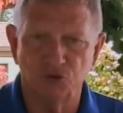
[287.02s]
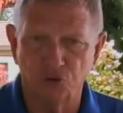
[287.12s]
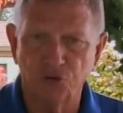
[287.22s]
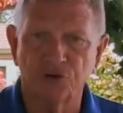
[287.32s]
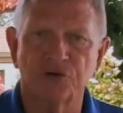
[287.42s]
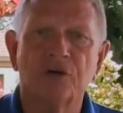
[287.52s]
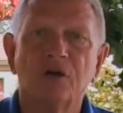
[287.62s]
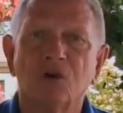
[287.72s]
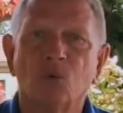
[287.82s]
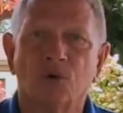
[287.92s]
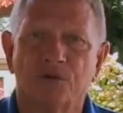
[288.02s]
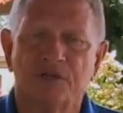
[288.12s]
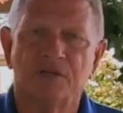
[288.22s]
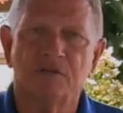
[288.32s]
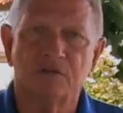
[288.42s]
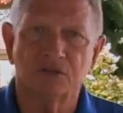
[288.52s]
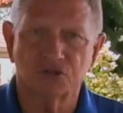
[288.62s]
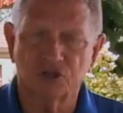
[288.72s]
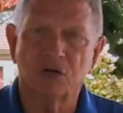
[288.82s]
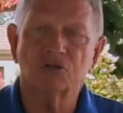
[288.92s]
dirt where the
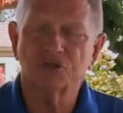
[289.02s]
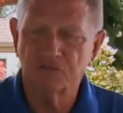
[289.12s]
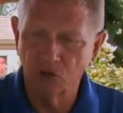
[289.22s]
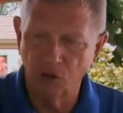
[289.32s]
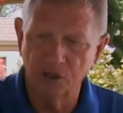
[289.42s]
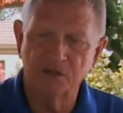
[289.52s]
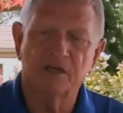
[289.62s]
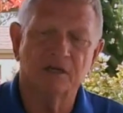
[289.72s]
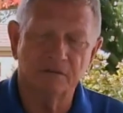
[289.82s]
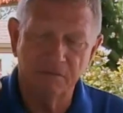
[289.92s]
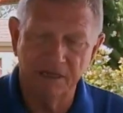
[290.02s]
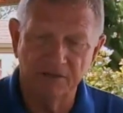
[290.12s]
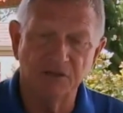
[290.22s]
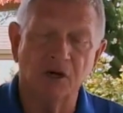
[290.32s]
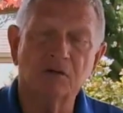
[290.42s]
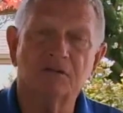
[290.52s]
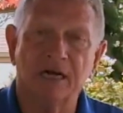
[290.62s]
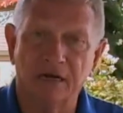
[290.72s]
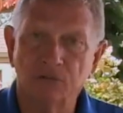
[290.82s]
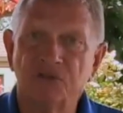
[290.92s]
skunks have gone and dug
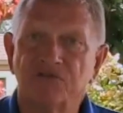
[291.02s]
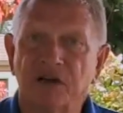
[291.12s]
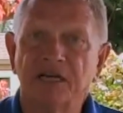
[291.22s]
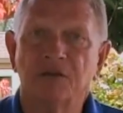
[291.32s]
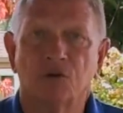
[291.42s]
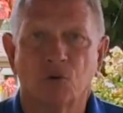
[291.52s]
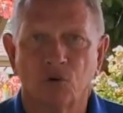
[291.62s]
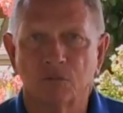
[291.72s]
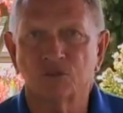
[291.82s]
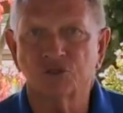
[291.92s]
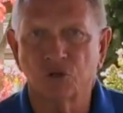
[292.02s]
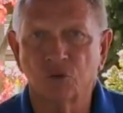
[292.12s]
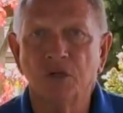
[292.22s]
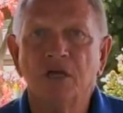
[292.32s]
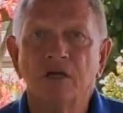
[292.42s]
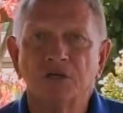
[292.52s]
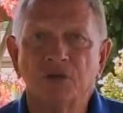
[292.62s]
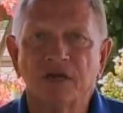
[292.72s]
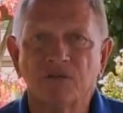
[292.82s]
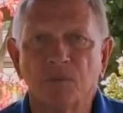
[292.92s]
down to find the grubs. So
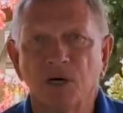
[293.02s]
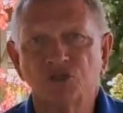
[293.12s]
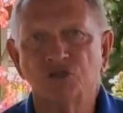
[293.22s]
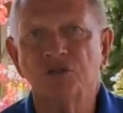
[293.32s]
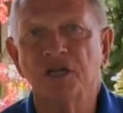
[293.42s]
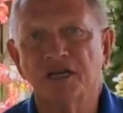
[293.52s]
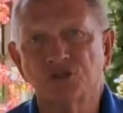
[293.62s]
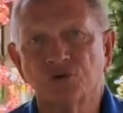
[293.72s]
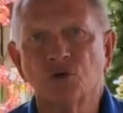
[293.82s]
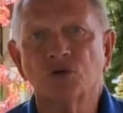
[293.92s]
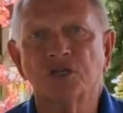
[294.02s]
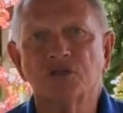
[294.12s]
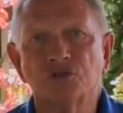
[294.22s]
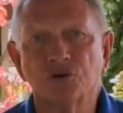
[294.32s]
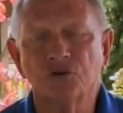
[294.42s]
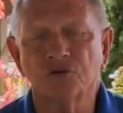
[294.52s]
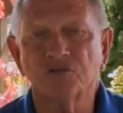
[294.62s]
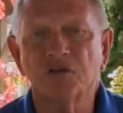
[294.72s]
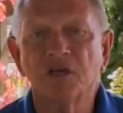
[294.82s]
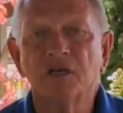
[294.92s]
you have a much nicer looking
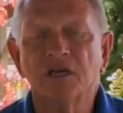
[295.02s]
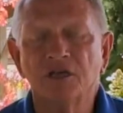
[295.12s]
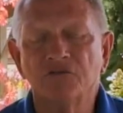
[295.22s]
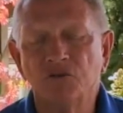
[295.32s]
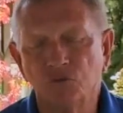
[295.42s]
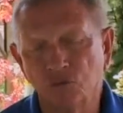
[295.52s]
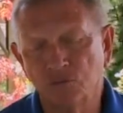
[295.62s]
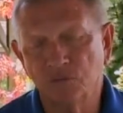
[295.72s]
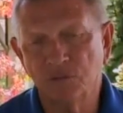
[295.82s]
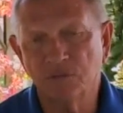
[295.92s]
turf if you